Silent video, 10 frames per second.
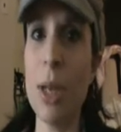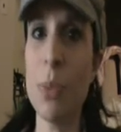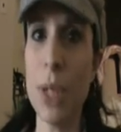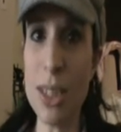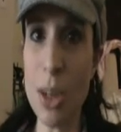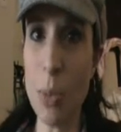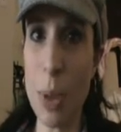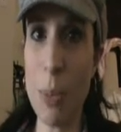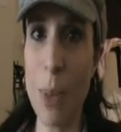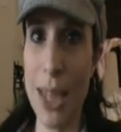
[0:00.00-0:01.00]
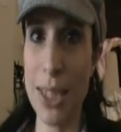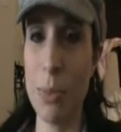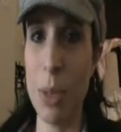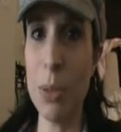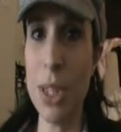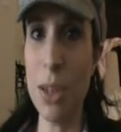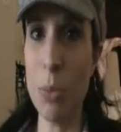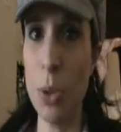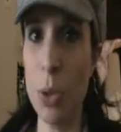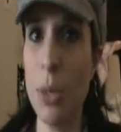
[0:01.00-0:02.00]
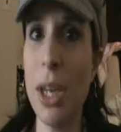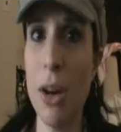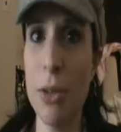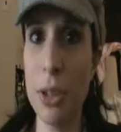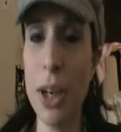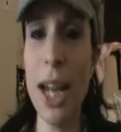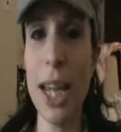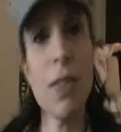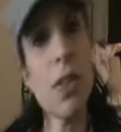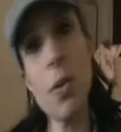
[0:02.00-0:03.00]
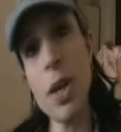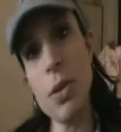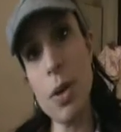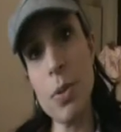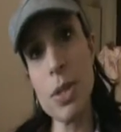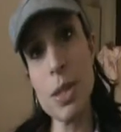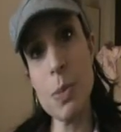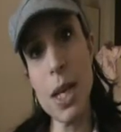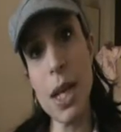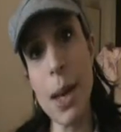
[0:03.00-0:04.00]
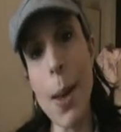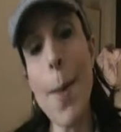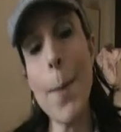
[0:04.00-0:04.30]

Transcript: please don't be passing me, please don't pull me over, even though I knew I wasn't speeding.